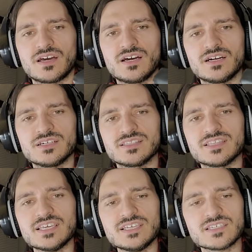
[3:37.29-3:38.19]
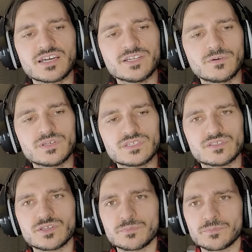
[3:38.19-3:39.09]
Uh, these I
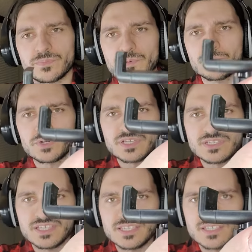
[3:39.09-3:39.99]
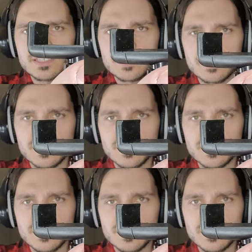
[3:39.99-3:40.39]
noticed they're they're pretty decent.